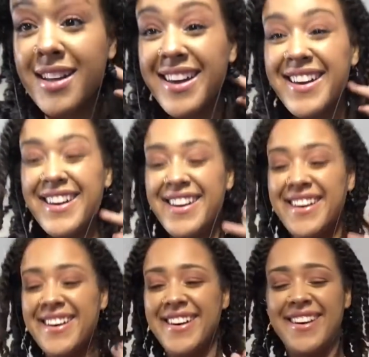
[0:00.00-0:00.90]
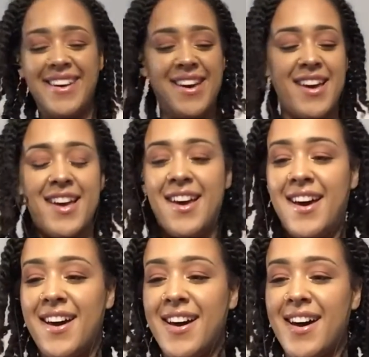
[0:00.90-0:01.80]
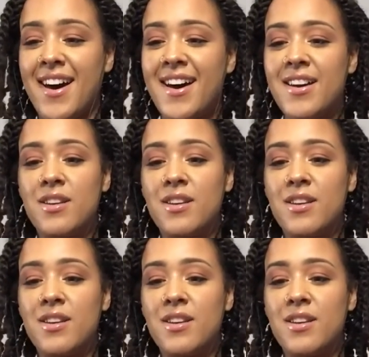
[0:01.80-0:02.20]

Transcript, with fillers: uh-huh,